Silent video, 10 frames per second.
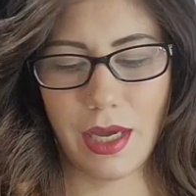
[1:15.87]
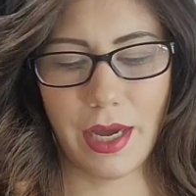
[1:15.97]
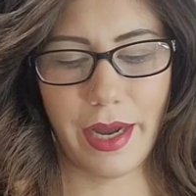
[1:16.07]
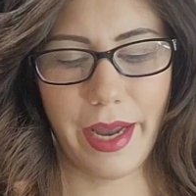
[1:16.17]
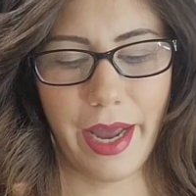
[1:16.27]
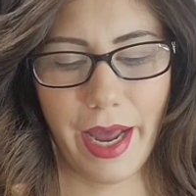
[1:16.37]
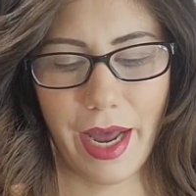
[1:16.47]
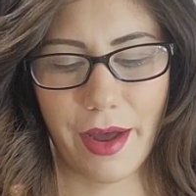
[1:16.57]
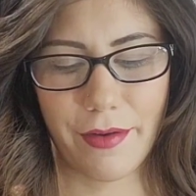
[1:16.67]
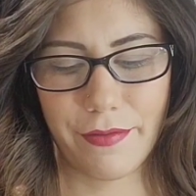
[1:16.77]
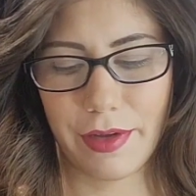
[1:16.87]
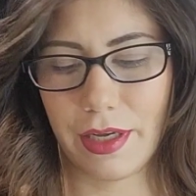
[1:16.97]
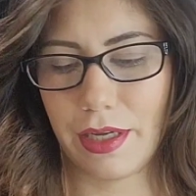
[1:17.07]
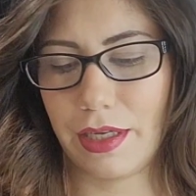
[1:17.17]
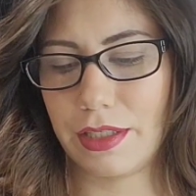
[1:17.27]
I have
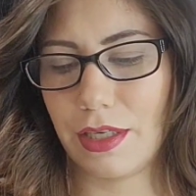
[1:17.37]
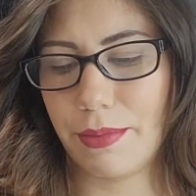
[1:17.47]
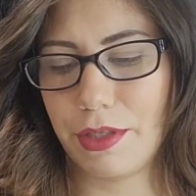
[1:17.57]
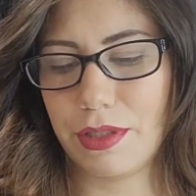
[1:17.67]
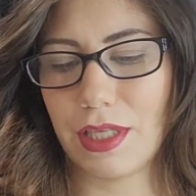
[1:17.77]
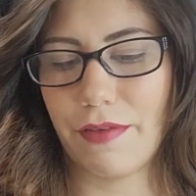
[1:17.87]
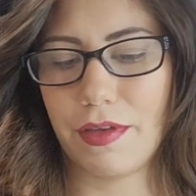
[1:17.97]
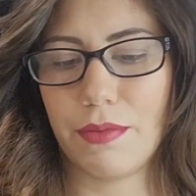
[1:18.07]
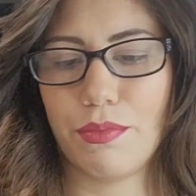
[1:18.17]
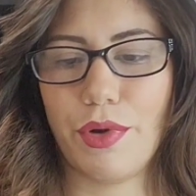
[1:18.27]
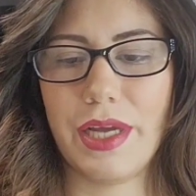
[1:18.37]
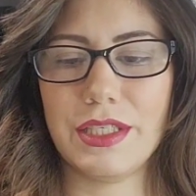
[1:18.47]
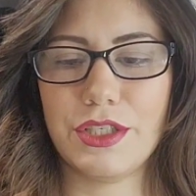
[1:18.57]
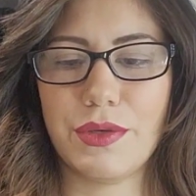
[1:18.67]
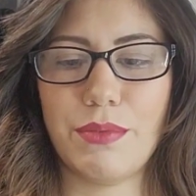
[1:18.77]
a W7 Press to